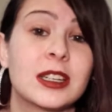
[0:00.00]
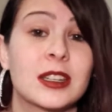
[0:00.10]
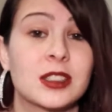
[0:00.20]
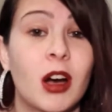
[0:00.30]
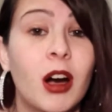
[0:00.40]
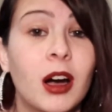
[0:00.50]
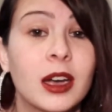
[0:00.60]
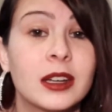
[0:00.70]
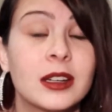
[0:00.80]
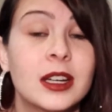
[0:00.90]
gets
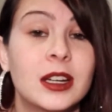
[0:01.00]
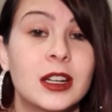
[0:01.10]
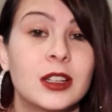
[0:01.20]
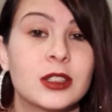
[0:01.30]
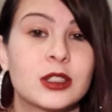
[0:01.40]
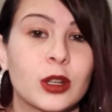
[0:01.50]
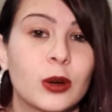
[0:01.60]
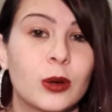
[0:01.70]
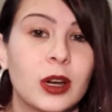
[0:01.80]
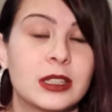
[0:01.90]
hot.
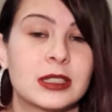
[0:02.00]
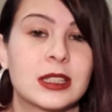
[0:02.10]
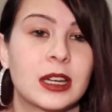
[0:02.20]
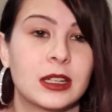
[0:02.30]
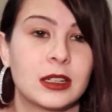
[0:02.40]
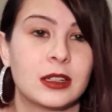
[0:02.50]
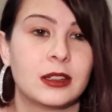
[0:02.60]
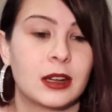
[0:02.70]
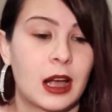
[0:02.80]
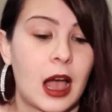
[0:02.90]
So I decided
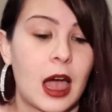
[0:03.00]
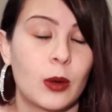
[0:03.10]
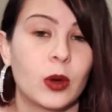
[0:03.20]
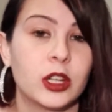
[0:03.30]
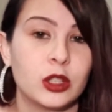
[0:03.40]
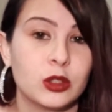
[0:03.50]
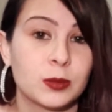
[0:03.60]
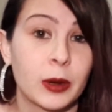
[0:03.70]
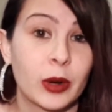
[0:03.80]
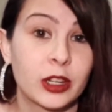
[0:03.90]
I want to use
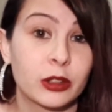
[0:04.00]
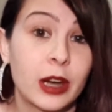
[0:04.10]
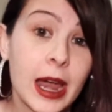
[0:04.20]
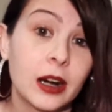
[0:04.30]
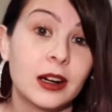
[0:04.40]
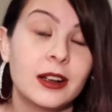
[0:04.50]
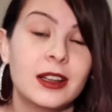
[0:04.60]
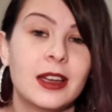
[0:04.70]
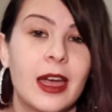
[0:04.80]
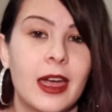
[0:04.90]
my regular hair.
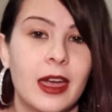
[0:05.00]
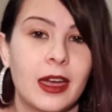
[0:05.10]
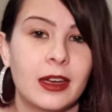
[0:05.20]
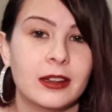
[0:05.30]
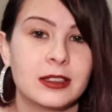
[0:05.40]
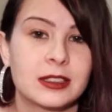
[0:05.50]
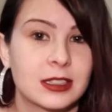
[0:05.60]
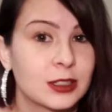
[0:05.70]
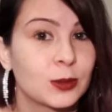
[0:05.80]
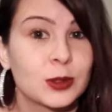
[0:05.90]
And
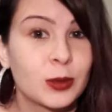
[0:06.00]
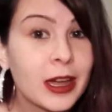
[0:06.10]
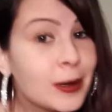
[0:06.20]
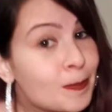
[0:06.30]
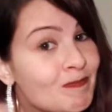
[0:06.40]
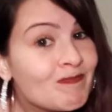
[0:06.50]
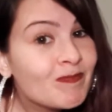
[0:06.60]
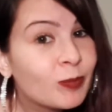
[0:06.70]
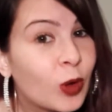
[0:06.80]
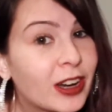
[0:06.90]
since it was red,
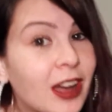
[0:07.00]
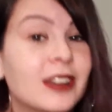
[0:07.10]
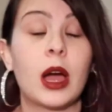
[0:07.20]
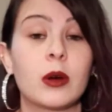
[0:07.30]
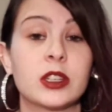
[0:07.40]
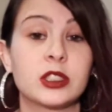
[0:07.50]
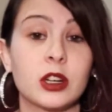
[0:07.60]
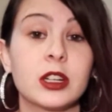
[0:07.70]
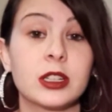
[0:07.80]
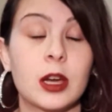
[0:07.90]
why not? How I
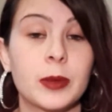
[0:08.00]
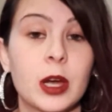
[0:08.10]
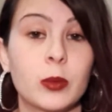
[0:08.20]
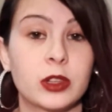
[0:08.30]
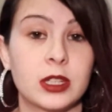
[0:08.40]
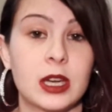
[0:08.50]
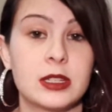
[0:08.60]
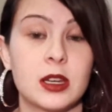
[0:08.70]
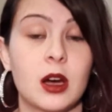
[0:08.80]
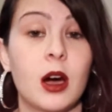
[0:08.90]
started coming up with the
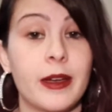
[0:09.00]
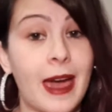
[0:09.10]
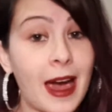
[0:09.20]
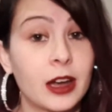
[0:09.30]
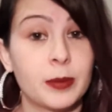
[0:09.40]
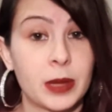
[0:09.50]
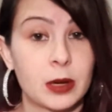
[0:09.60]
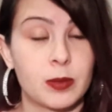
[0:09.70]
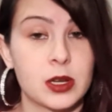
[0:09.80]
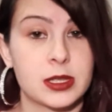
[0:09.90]
idea on how to
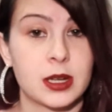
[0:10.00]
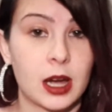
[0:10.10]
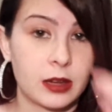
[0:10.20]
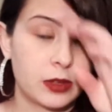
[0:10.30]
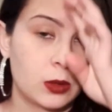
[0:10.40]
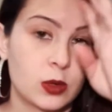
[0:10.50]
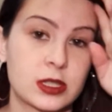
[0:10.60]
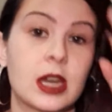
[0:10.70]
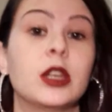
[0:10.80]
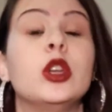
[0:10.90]
make poison ivy
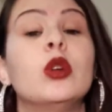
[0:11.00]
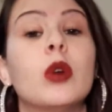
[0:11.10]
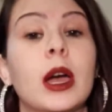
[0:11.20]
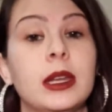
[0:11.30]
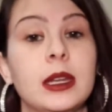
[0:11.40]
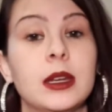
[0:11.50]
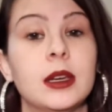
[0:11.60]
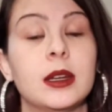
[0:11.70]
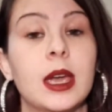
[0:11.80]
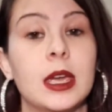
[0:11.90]
was I knew I
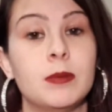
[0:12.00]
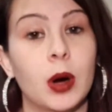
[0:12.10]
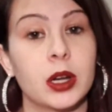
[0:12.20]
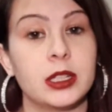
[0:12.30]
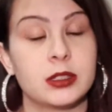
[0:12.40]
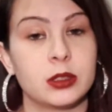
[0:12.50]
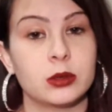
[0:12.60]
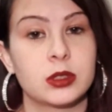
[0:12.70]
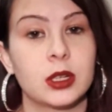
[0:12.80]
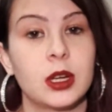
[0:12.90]
needed a bodysuit.